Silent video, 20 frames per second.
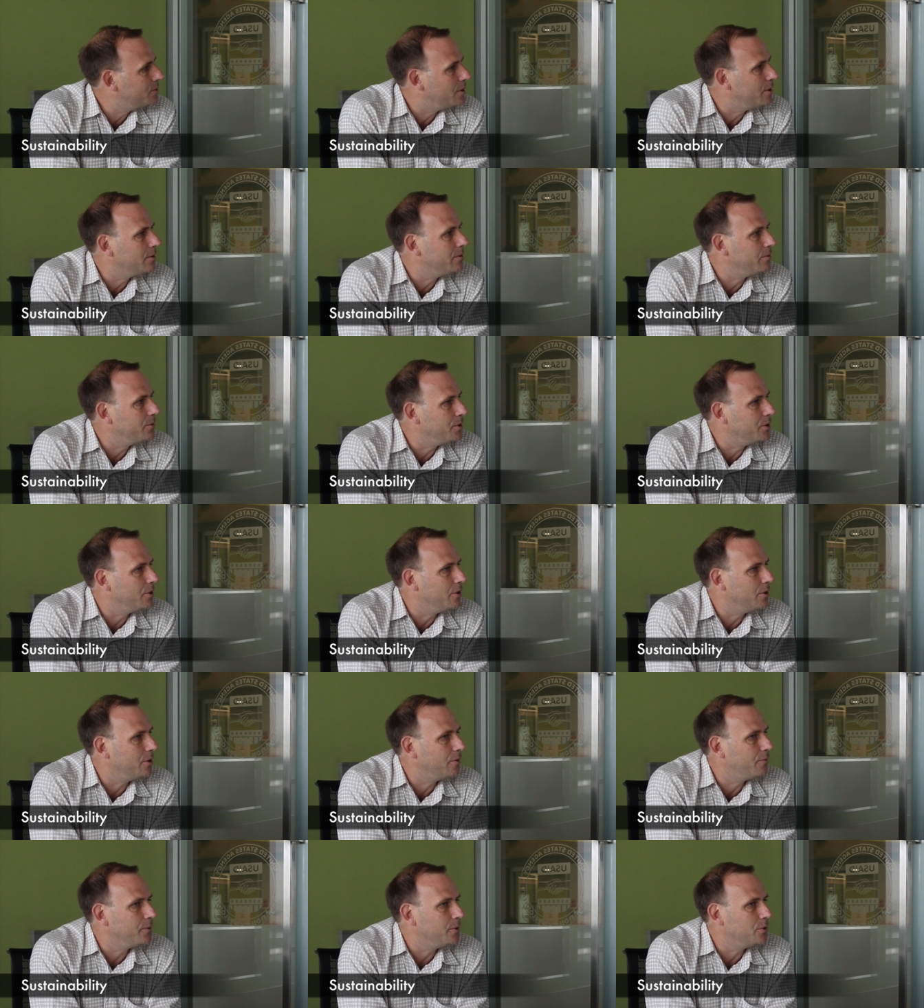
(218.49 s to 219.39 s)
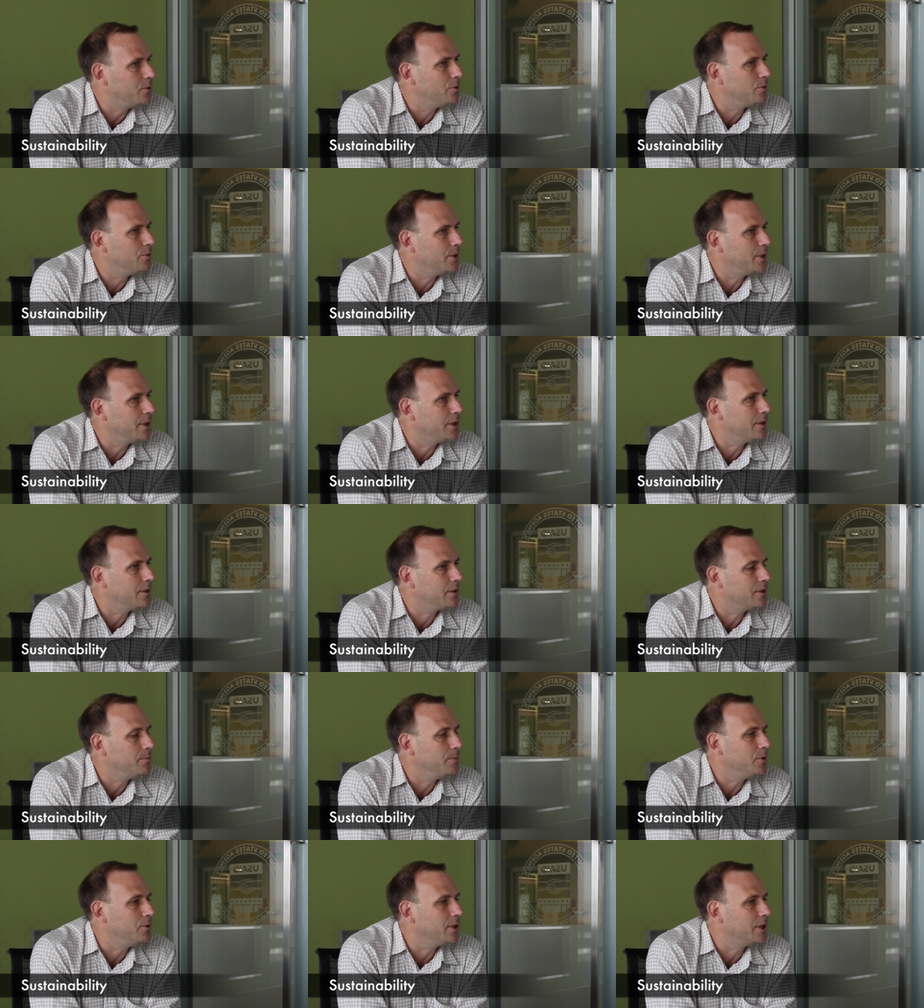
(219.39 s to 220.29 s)
So, you know, if you're doing
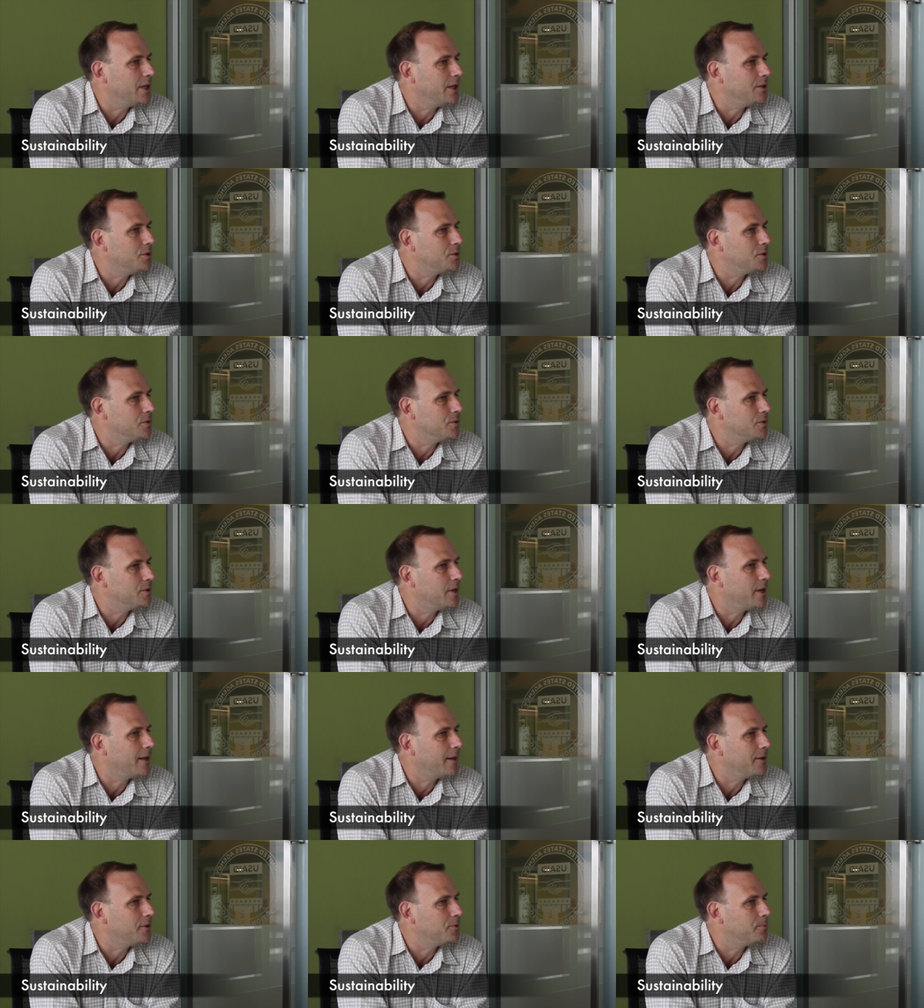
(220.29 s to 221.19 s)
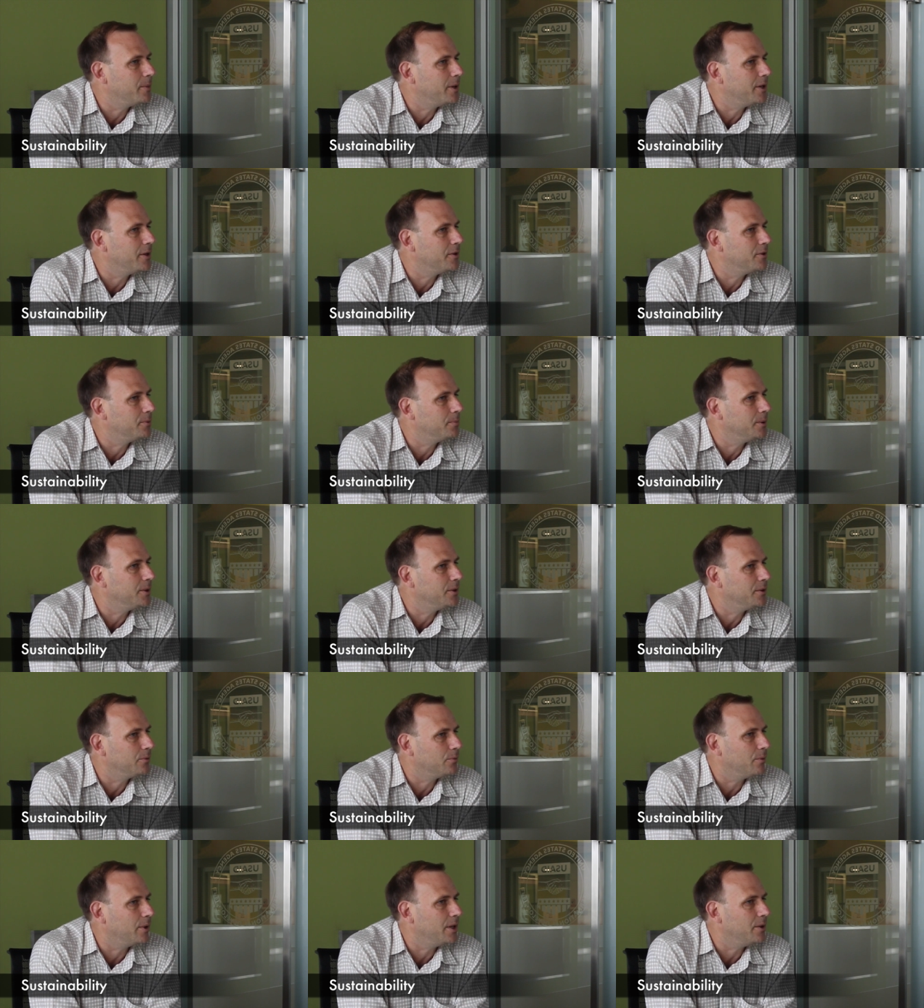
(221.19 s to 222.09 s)
communications, knowledge
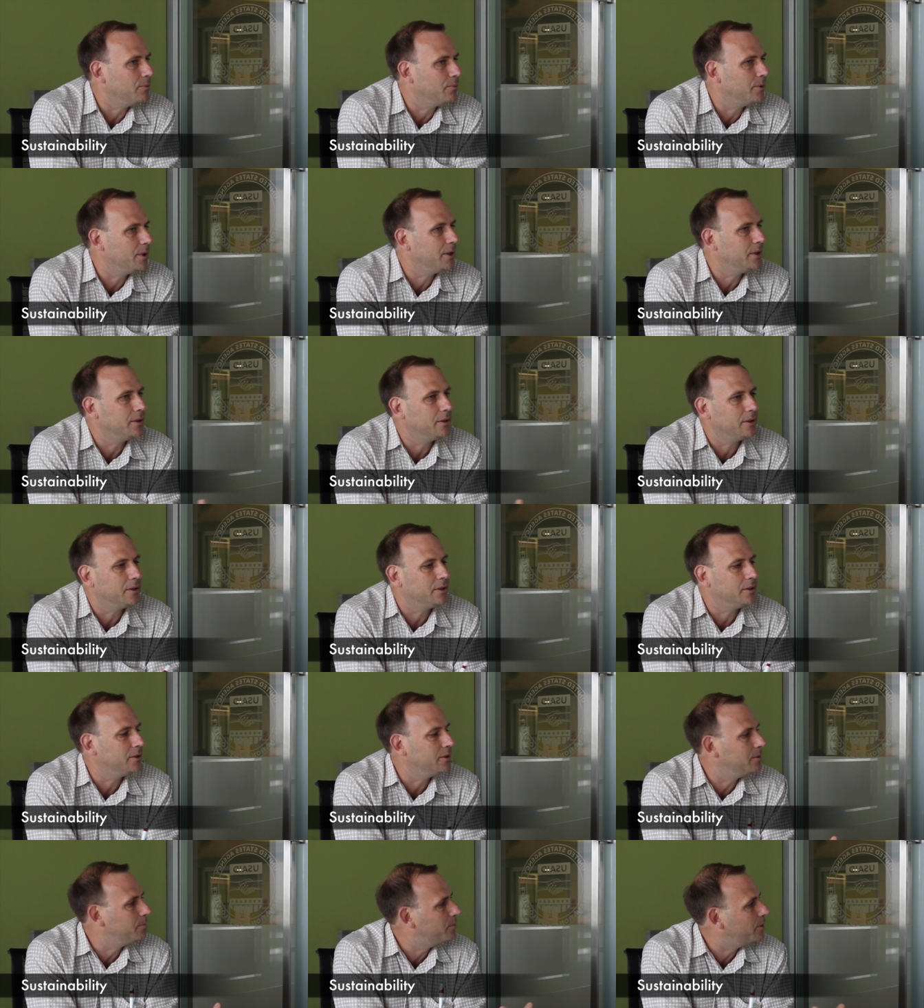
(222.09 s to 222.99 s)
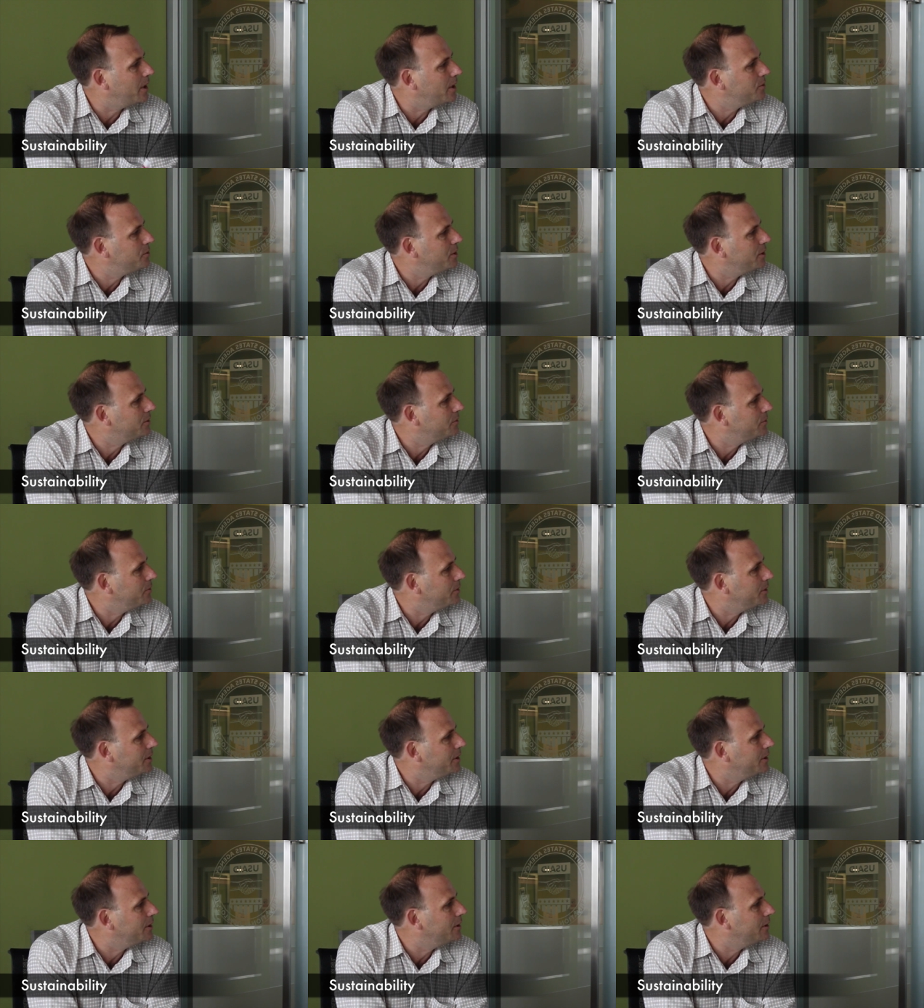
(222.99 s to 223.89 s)
management, great when the, the projects are
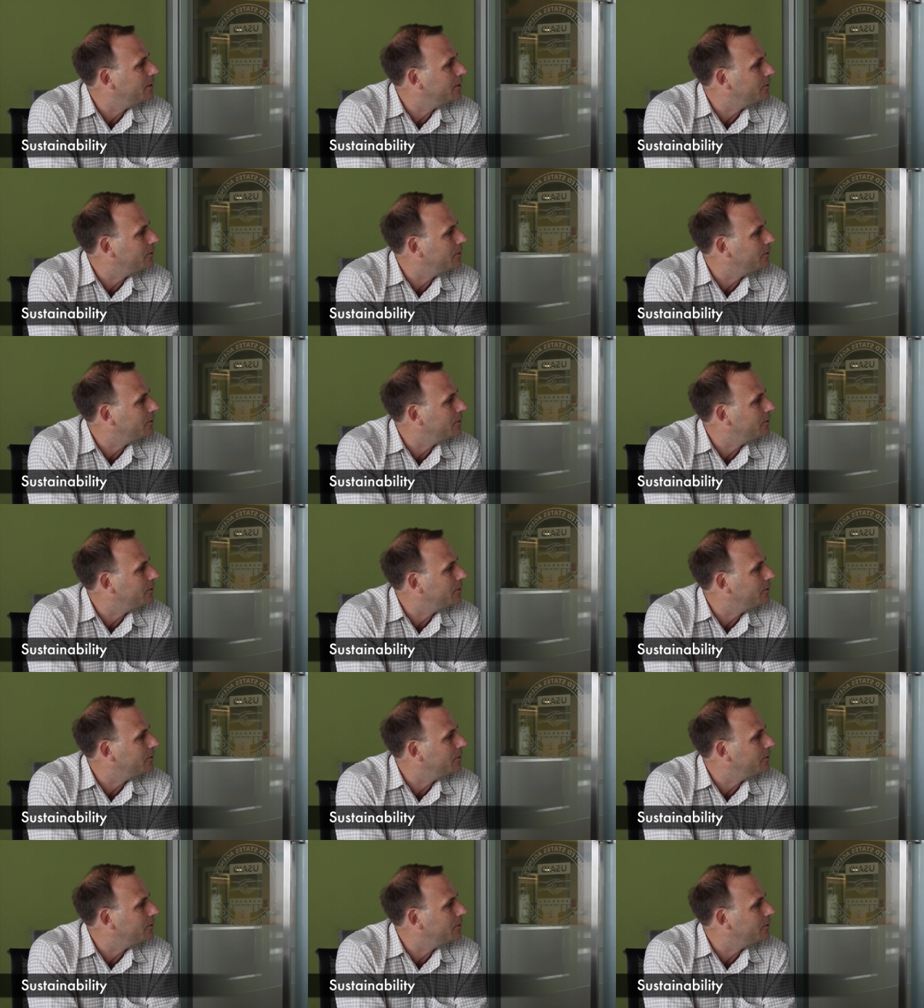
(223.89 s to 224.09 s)
there